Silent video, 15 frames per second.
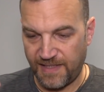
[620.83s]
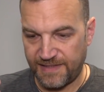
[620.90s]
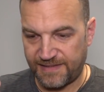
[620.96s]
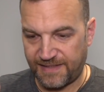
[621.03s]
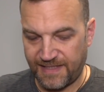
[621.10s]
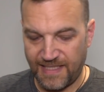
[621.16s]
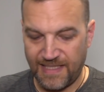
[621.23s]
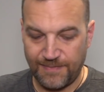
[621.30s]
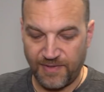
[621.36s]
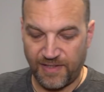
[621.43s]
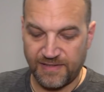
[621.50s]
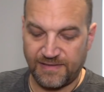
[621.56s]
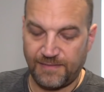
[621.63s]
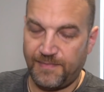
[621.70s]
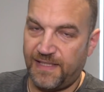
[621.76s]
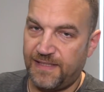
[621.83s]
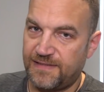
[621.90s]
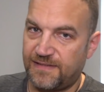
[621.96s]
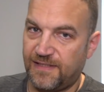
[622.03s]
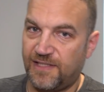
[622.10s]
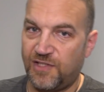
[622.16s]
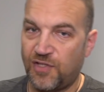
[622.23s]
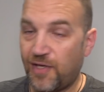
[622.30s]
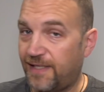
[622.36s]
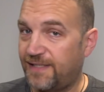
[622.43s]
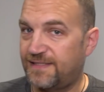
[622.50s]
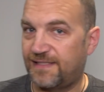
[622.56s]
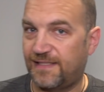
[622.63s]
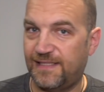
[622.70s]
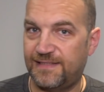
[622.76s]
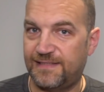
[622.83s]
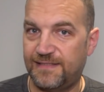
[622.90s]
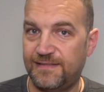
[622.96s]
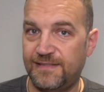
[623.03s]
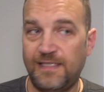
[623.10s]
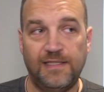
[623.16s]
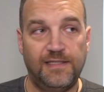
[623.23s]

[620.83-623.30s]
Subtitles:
is key, because it means that you're not isolated.